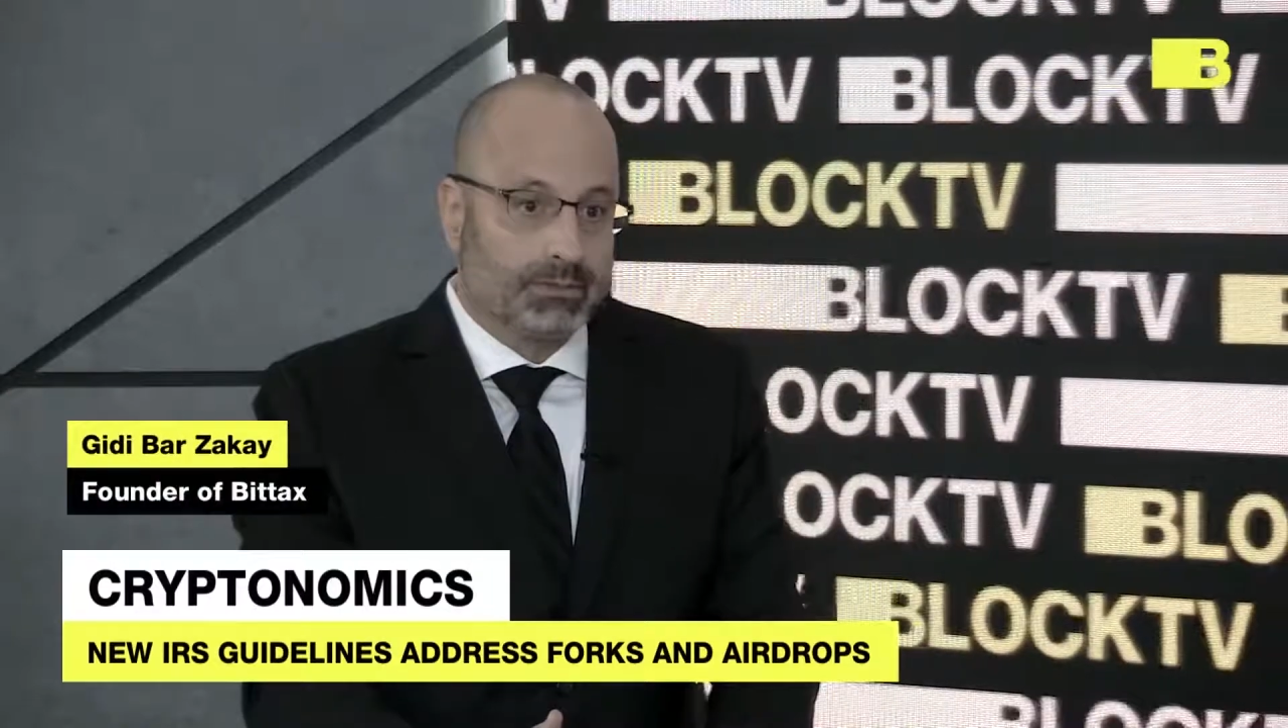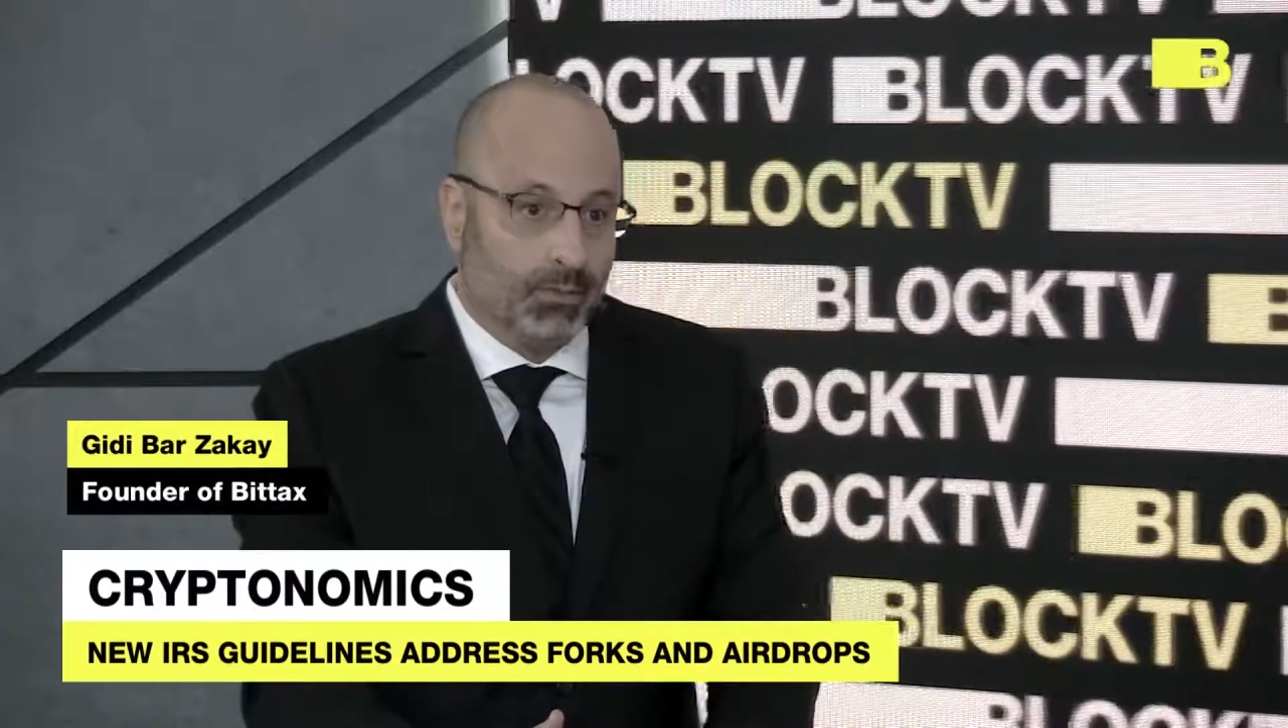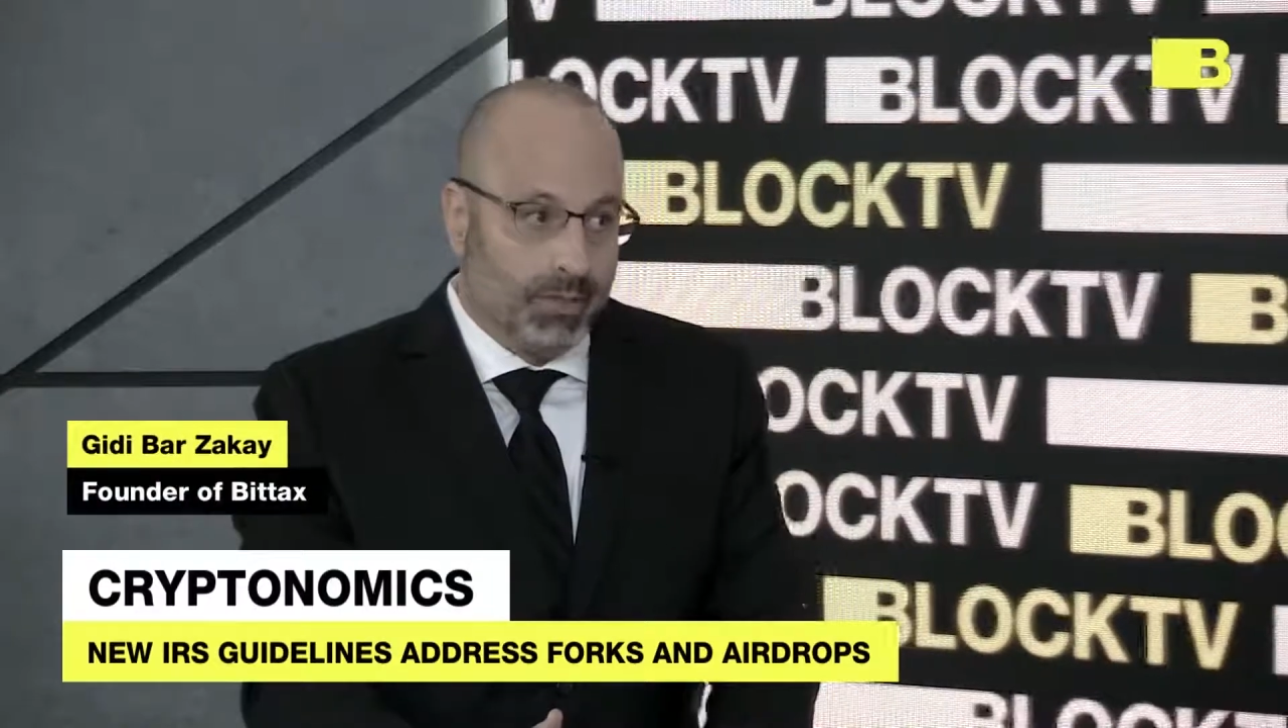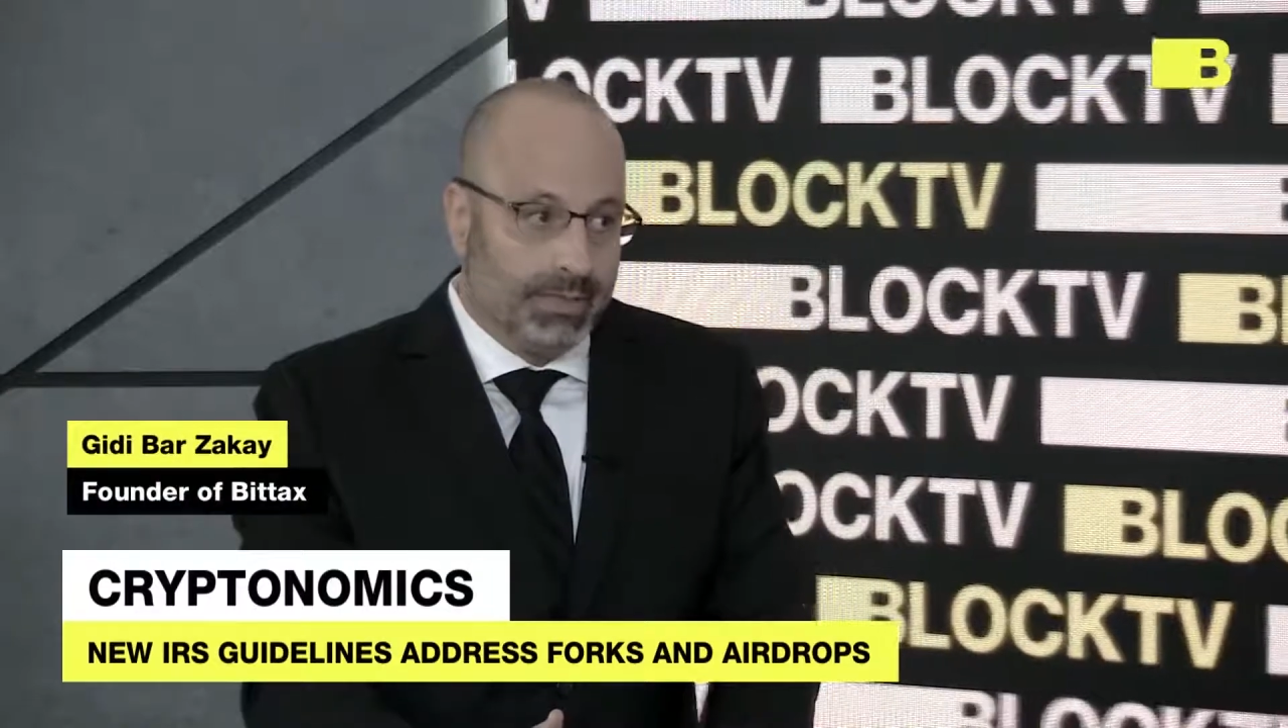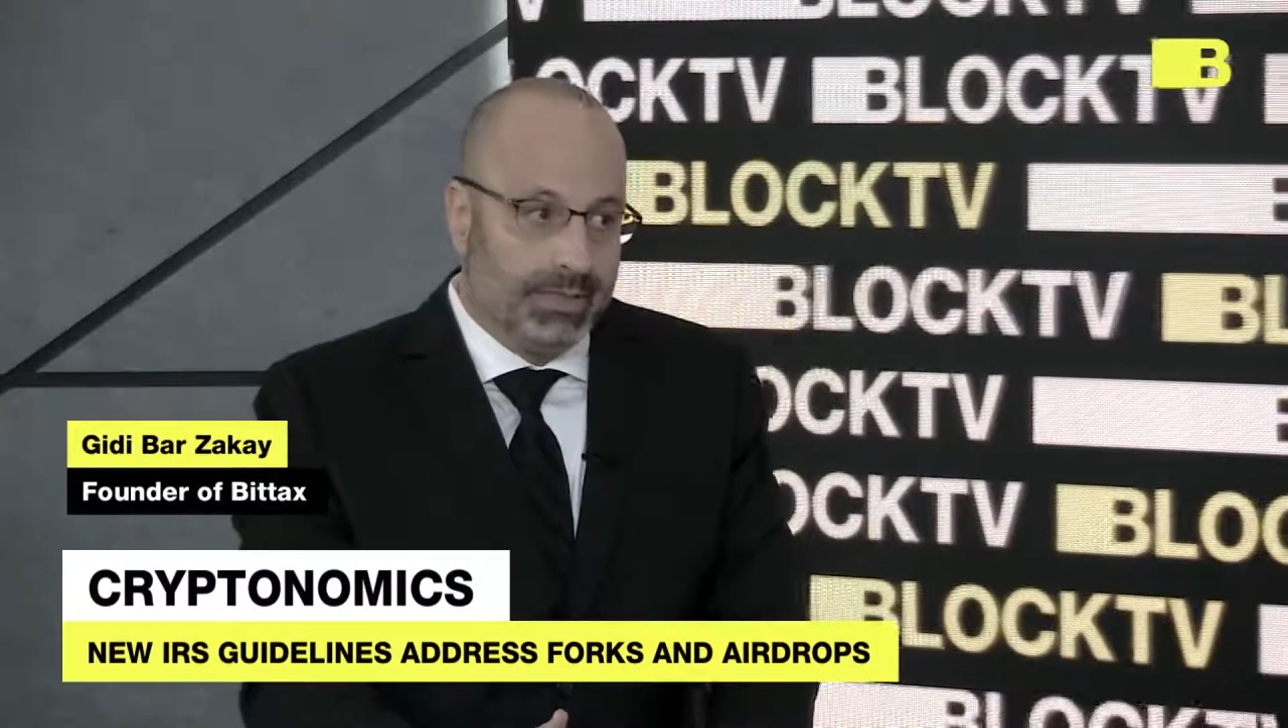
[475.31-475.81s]

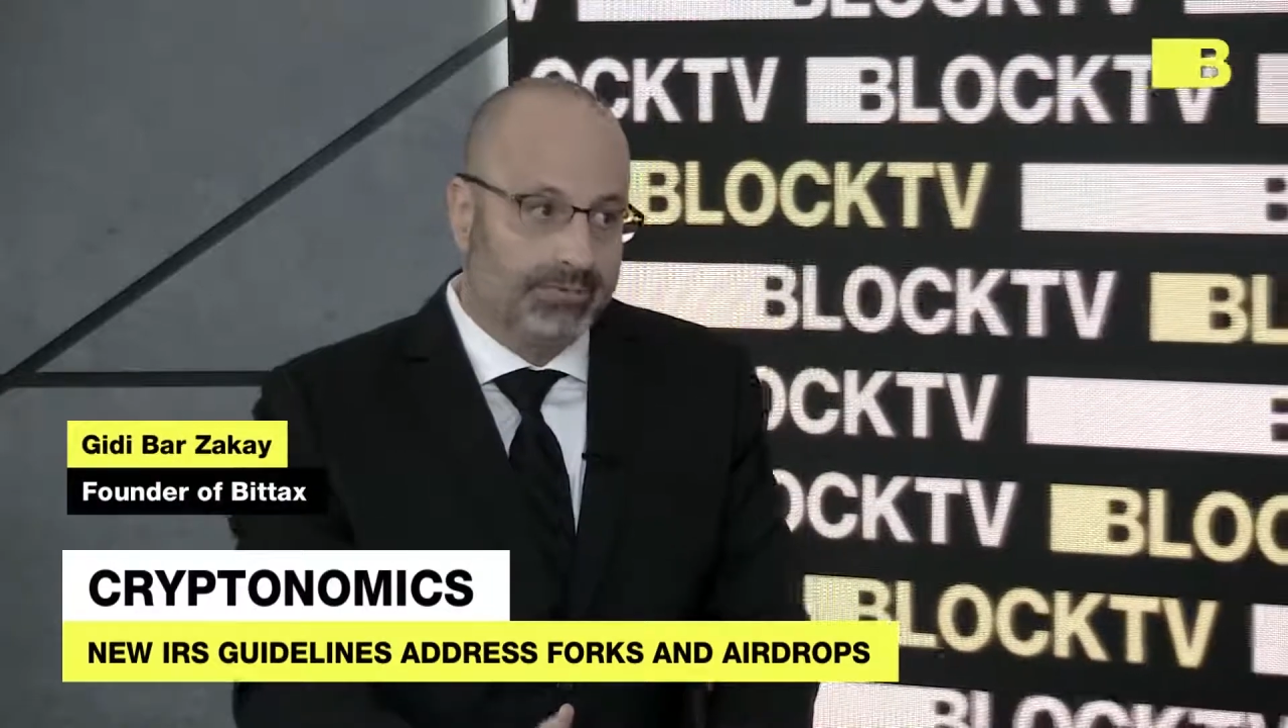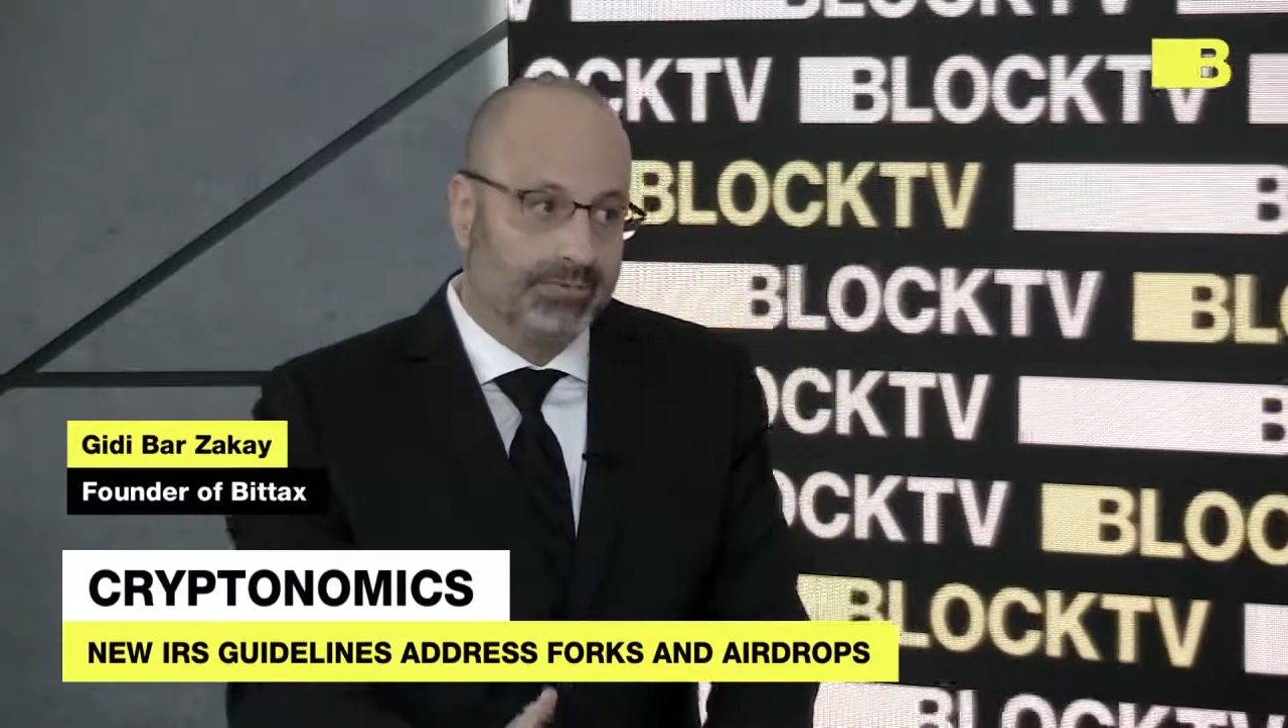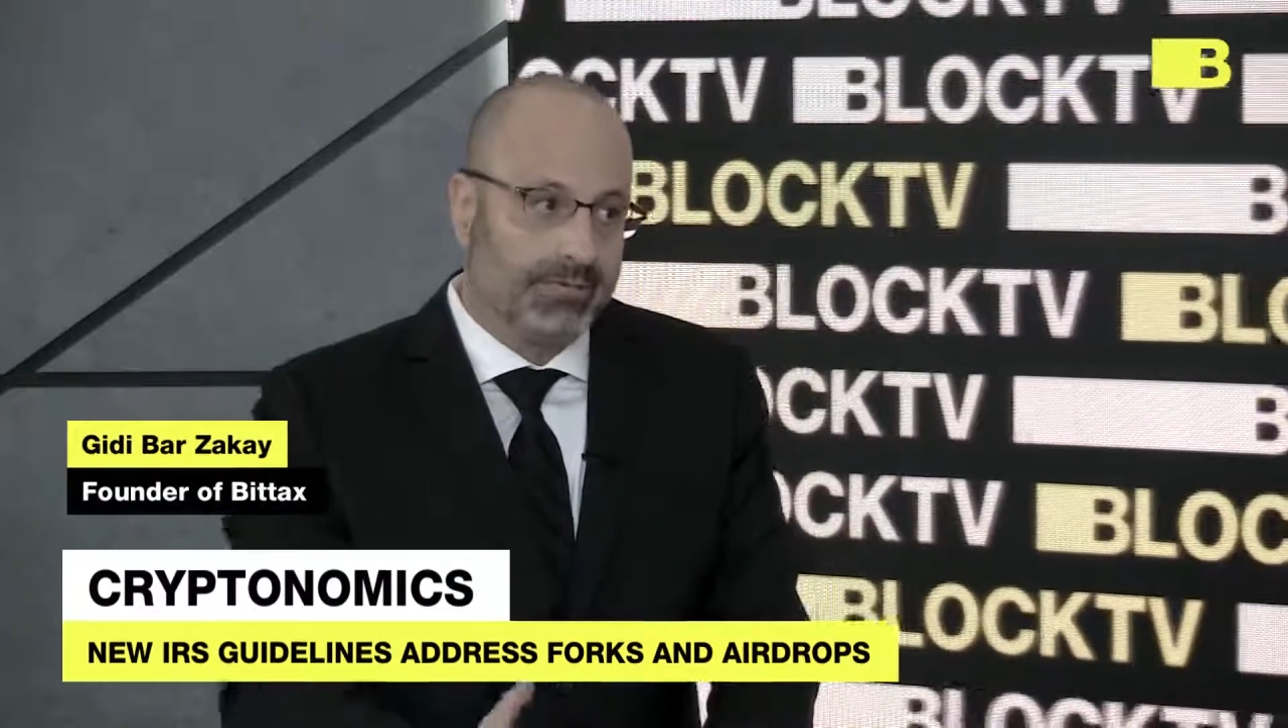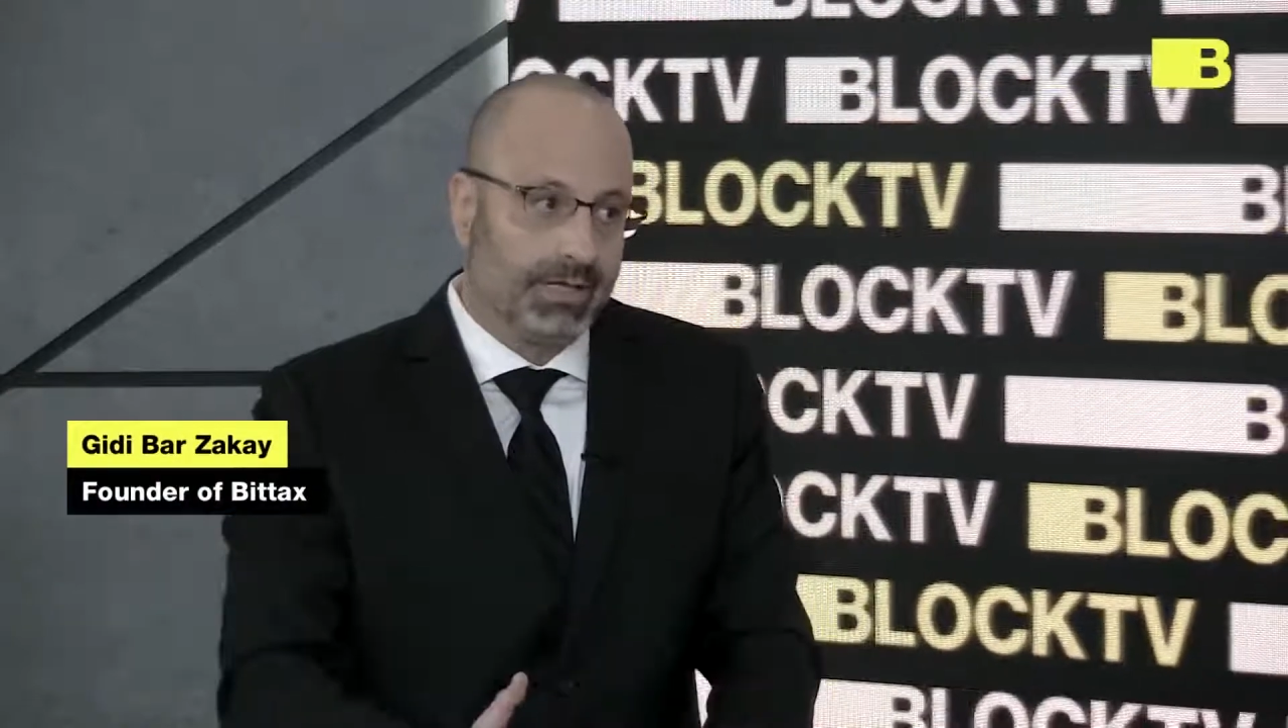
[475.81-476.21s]
we believe